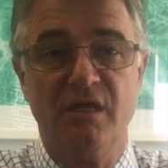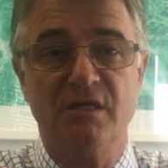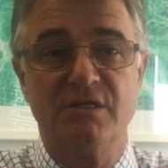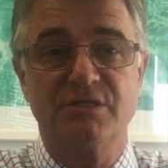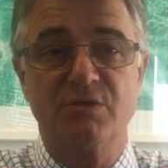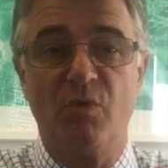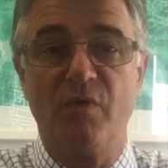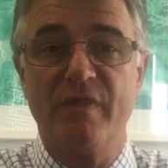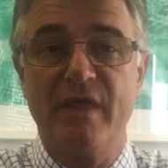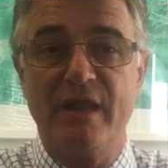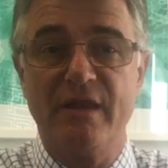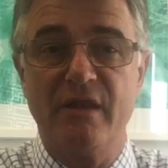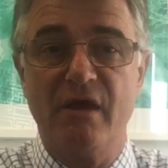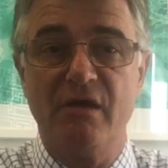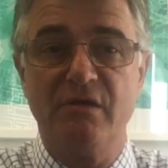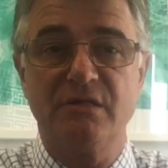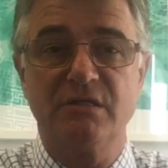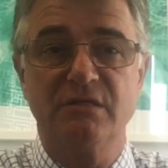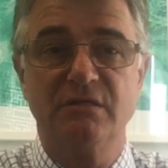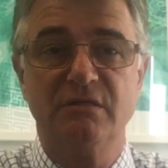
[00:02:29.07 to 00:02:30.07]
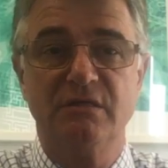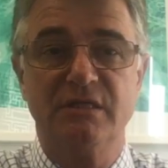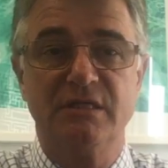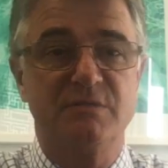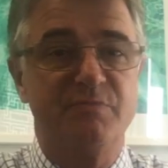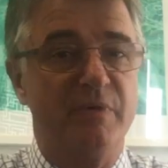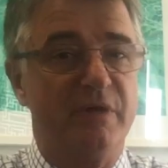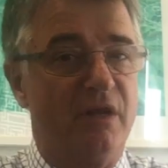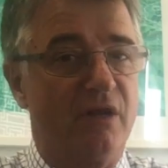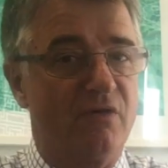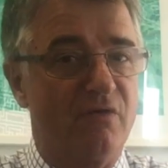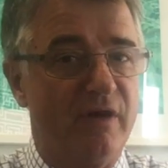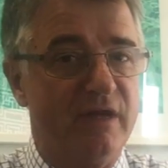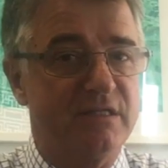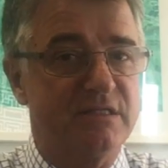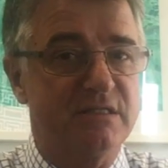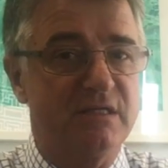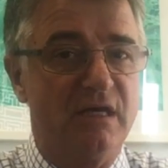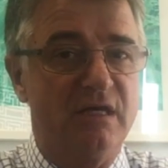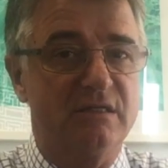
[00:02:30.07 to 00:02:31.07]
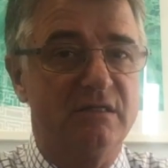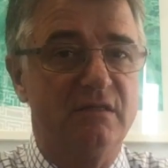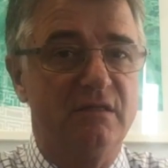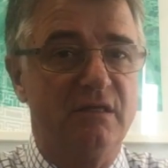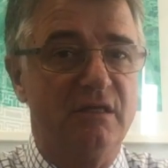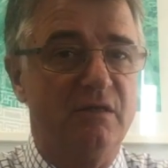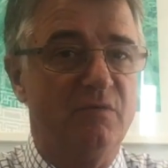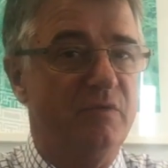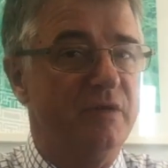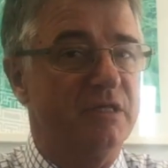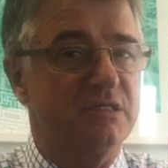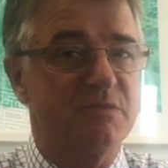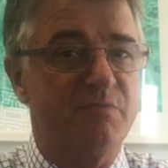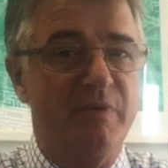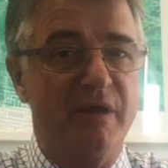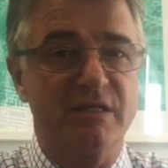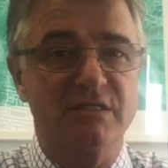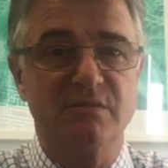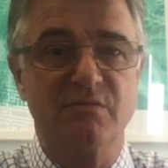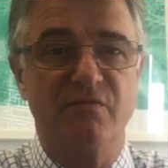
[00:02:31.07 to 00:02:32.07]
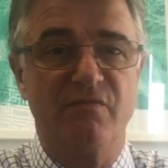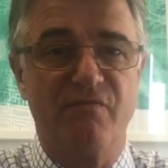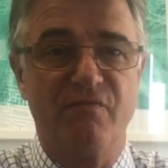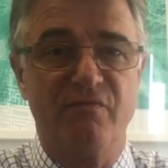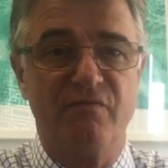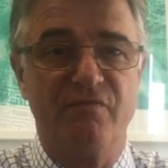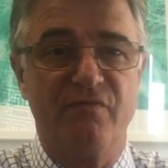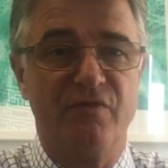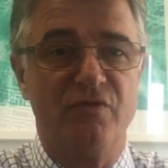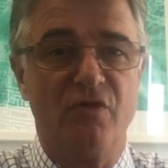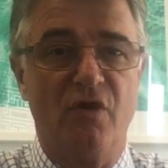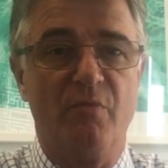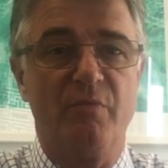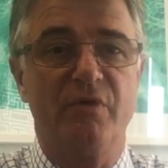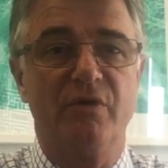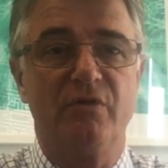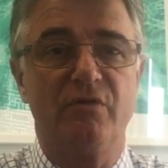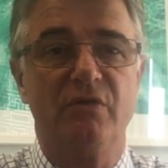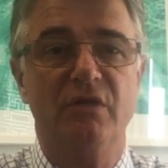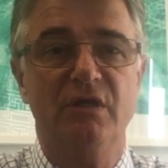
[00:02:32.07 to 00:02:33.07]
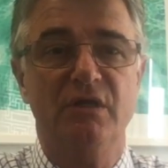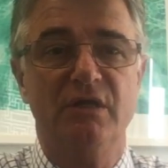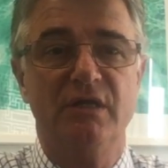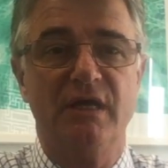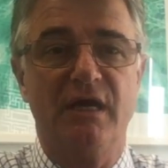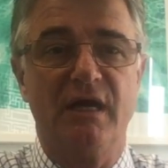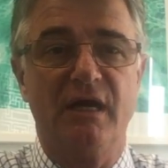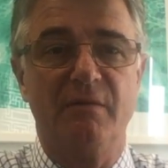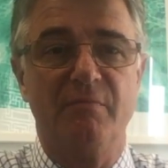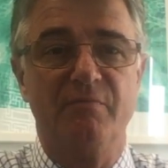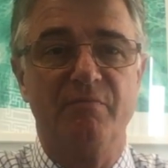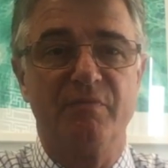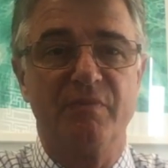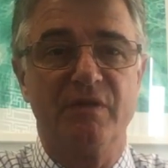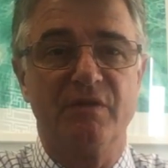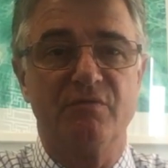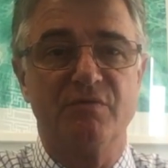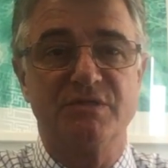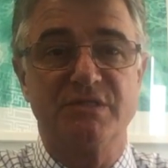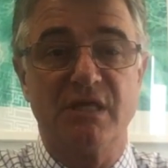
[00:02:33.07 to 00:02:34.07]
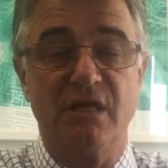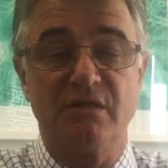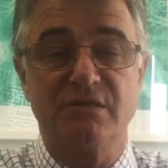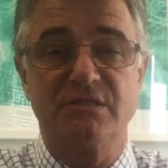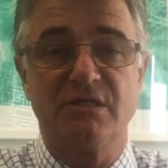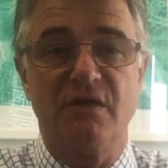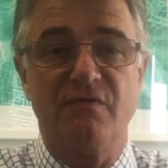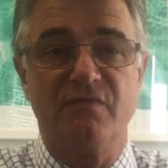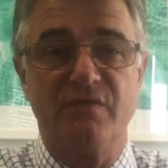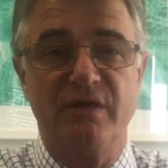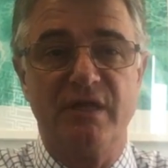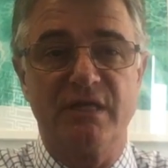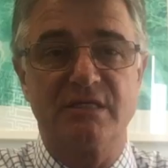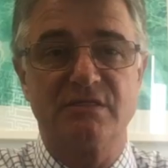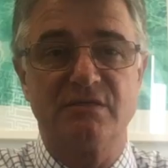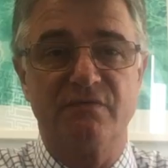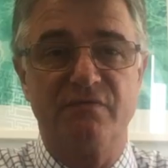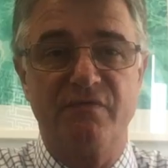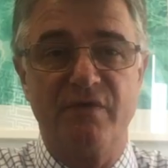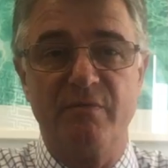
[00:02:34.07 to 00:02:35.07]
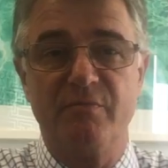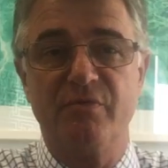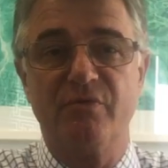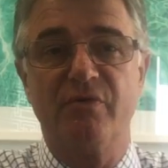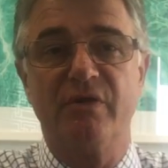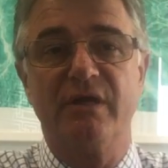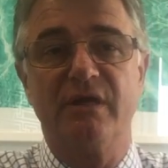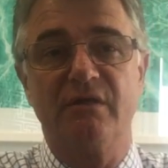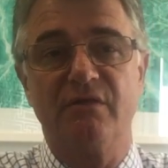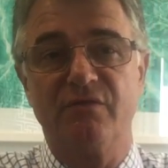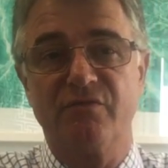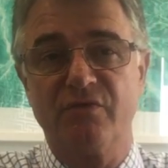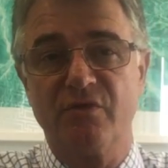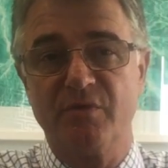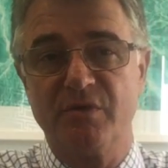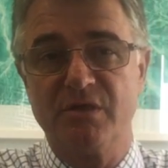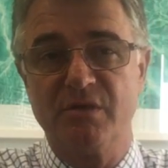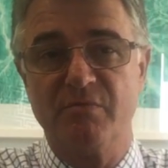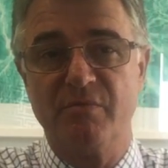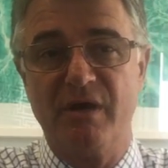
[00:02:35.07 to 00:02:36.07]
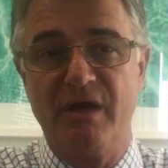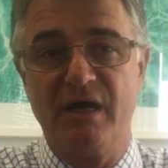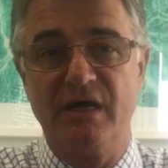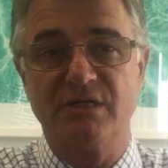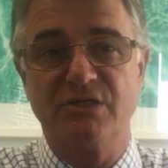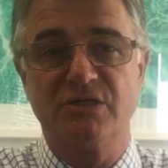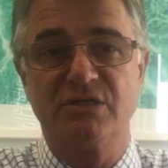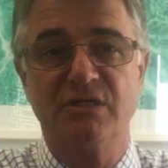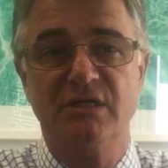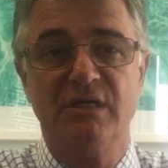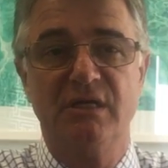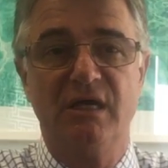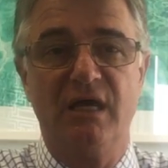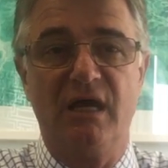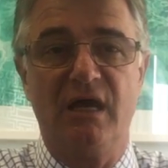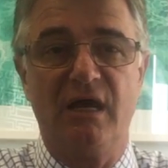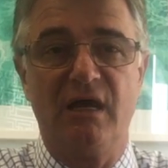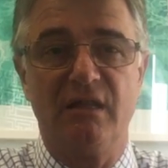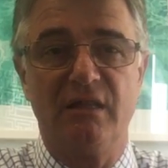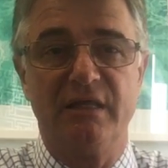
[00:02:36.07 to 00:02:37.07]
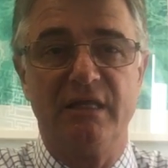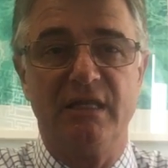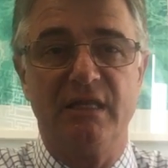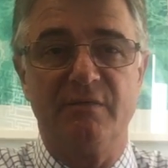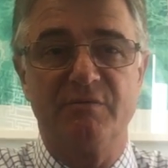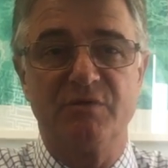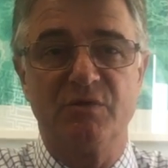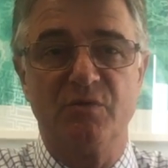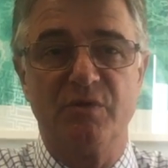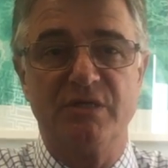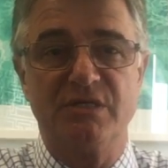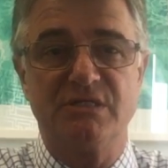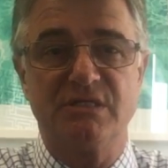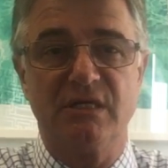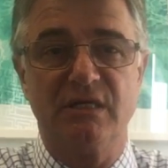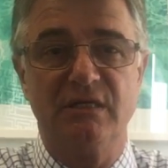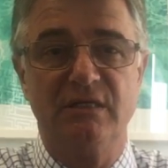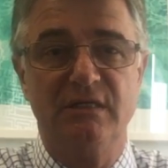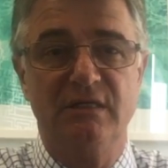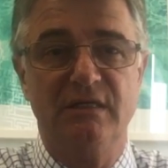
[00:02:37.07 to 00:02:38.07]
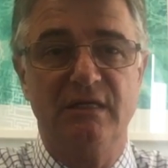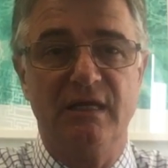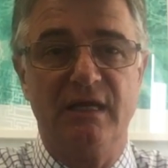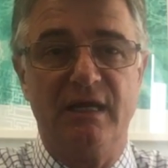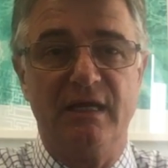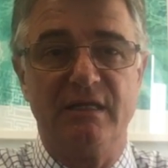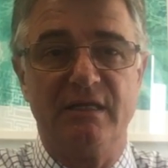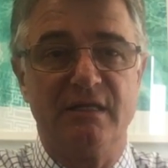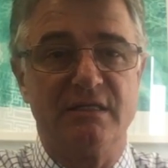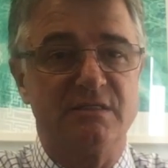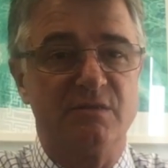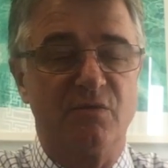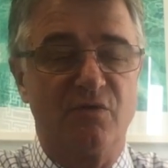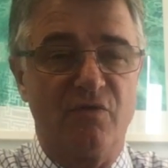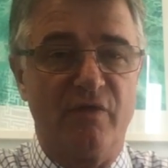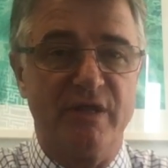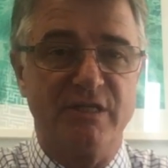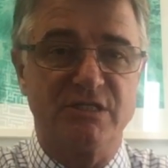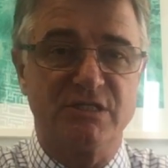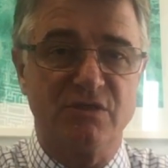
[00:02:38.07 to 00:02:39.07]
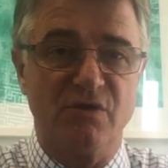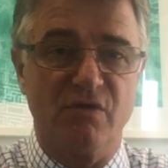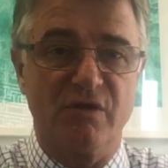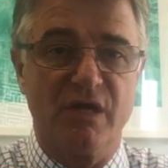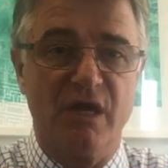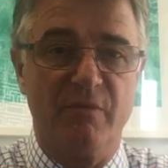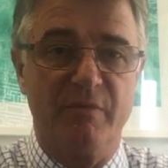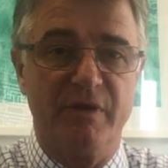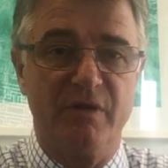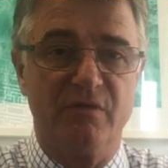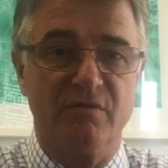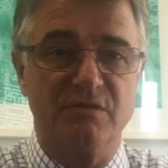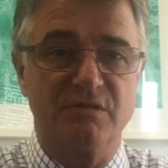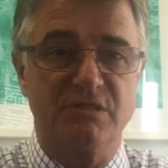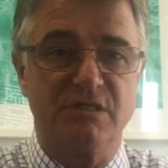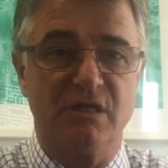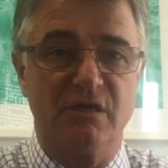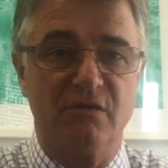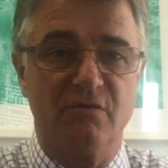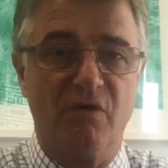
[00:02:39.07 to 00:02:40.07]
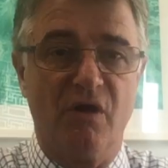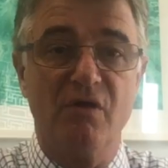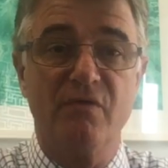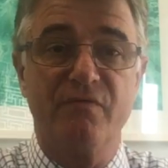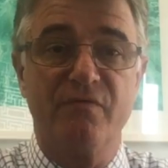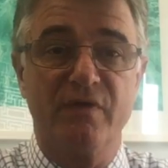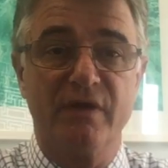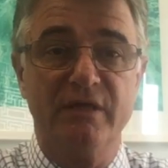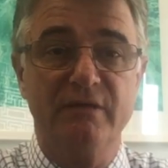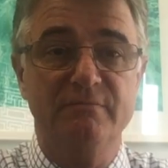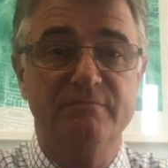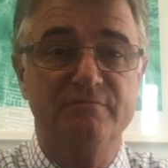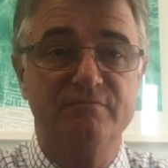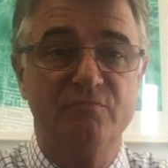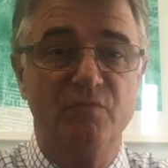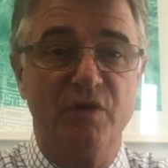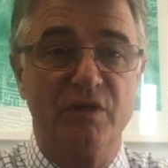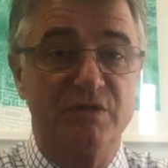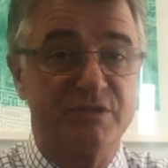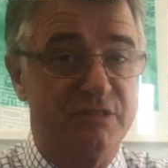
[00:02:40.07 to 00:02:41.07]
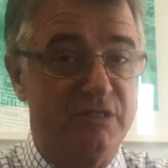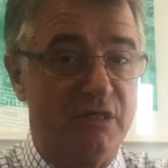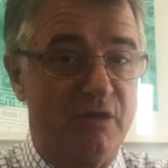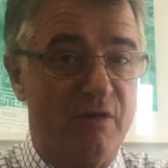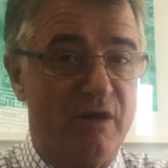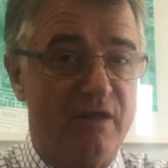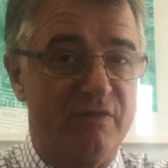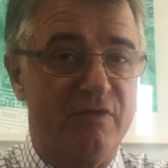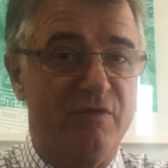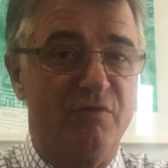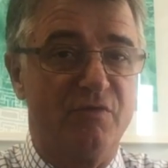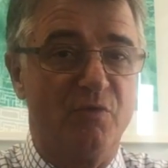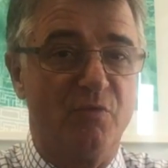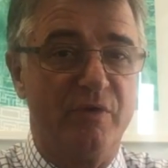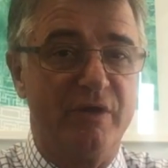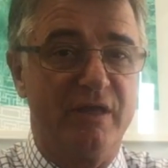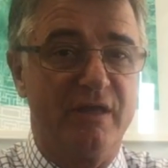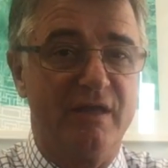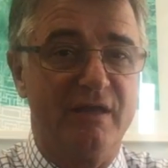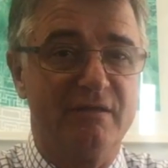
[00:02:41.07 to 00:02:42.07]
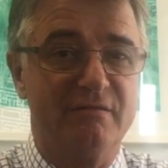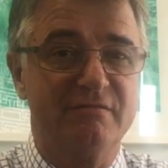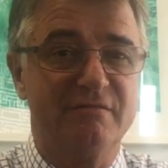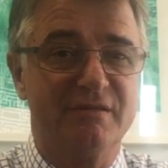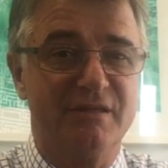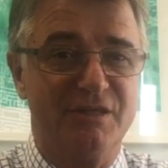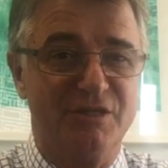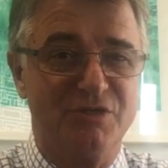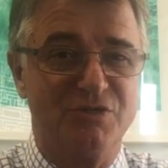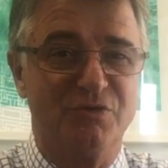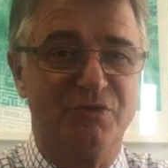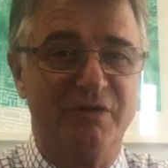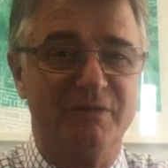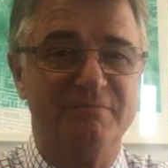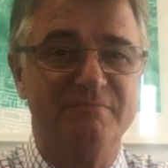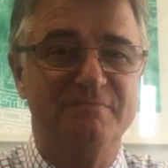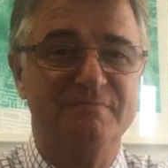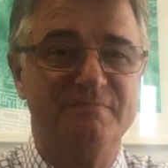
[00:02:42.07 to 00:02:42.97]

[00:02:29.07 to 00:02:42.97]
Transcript: So on that note, it's been a great start to the year. We expect some phenomenal results over the next of February and through into March, leading up to Easter. And there's some great stock coming on. So hopefully we'll see you out there on the weekend. Enjoy.